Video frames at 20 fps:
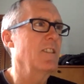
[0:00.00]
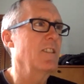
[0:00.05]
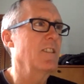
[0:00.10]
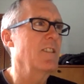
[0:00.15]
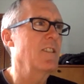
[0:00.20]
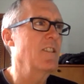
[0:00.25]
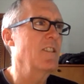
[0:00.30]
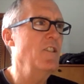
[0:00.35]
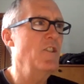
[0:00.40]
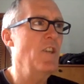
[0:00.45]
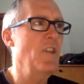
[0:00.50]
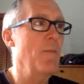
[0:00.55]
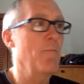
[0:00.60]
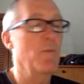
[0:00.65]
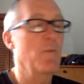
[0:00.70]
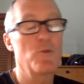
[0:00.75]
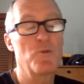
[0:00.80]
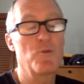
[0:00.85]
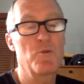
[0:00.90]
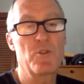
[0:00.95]
C Jam
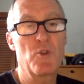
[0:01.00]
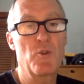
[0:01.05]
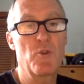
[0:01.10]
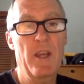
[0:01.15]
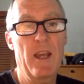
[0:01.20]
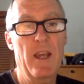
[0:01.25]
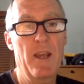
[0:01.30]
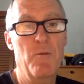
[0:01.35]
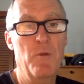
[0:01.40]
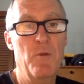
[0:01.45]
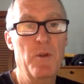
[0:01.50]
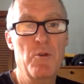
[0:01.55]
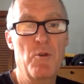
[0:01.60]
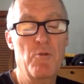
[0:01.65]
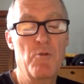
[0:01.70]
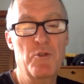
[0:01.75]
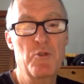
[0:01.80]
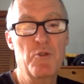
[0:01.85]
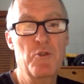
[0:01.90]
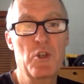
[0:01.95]
Blues was okay. We
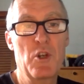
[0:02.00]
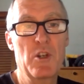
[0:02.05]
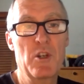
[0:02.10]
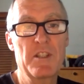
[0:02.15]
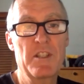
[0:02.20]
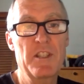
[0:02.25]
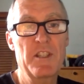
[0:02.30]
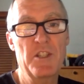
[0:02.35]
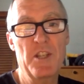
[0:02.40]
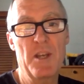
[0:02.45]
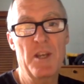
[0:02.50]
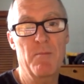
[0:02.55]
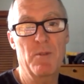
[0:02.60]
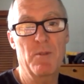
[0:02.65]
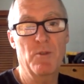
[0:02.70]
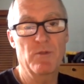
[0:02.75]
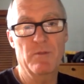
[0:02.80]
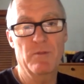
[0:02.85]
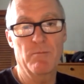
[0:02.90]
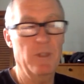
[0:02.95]
always used to call it C Jam
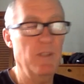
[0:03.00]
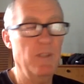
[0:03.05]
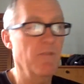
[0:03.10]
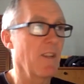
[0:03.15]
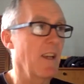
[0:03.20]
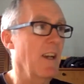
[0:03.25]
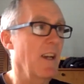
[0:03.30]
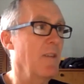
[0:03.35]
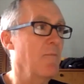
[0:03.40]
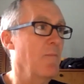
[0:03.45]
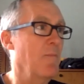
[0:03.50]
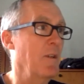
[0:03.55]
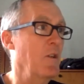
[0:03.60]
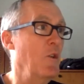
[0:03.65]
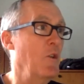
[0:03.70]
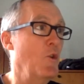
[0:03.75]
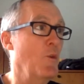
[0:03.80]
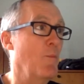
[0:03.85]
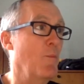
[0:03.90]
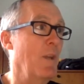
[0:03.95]
Blues in B flat, but
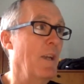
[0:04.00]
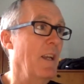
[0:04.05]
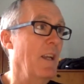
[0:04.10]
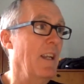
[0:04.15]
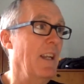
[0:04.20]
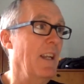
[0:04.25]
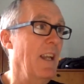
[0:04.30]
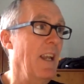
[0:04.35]
you could play it in,